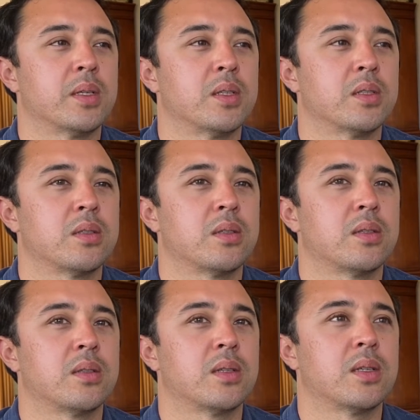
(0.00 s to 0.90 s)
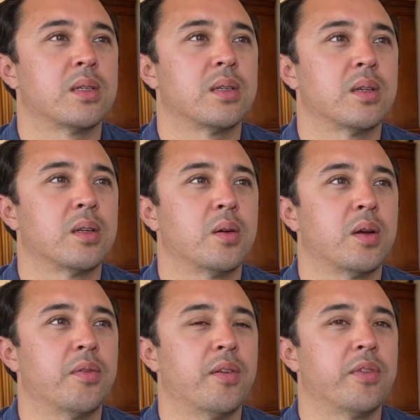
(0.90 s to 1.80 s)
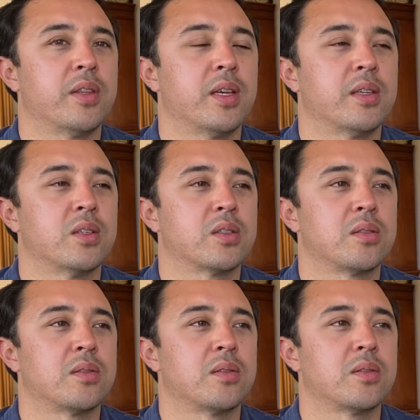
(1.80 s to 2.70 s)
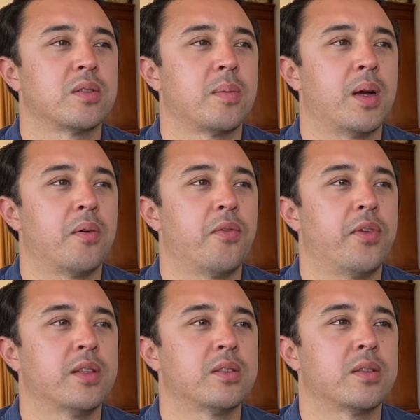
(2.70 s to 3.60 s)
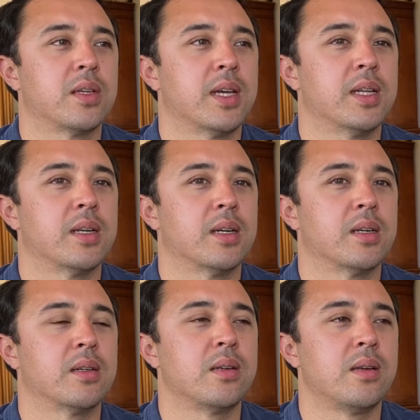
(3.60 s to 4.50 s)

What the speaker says: Just if everything just somehow fits together.